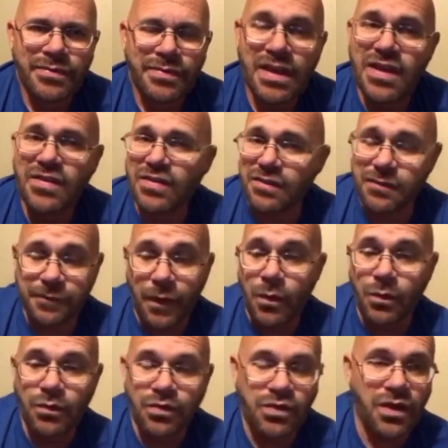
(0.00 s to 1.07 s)
These
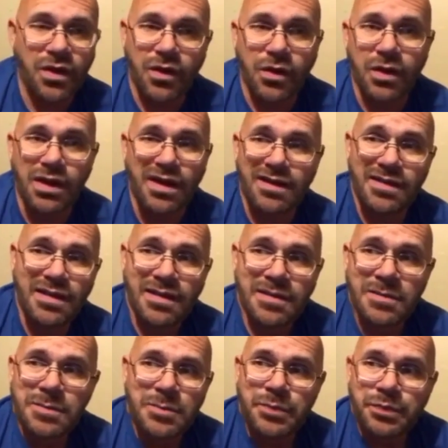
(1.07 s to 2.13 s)
phones are going
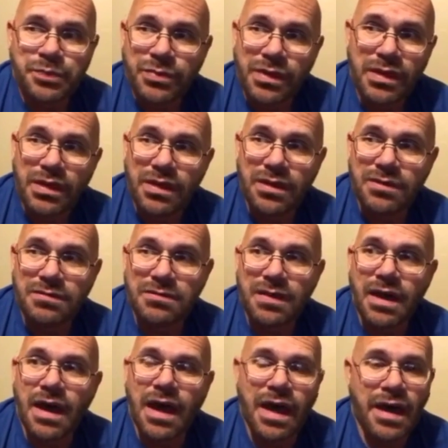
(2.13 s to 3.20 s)

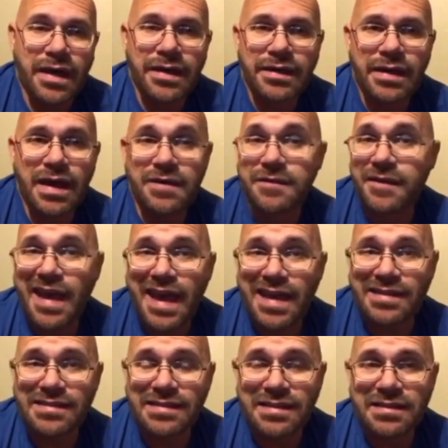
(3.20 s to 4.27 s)
to
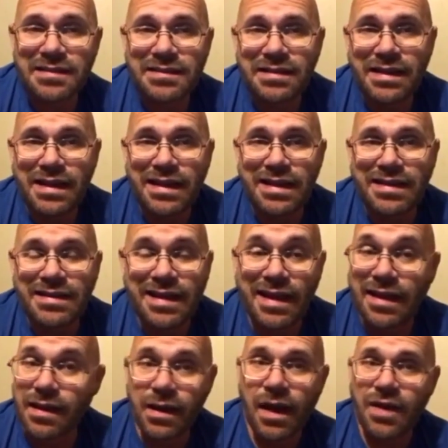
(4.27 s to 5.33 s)
advance in
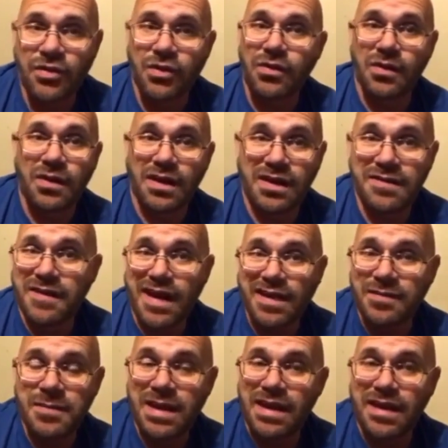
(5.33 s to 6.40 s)
technological
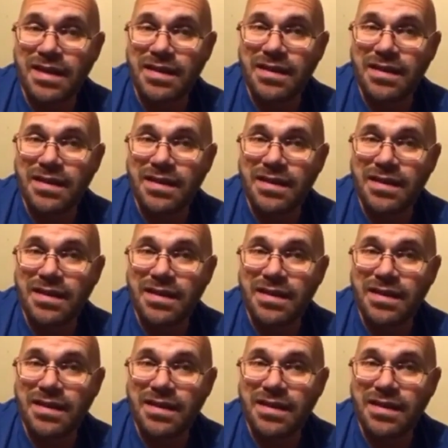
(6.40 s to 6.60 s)
advancement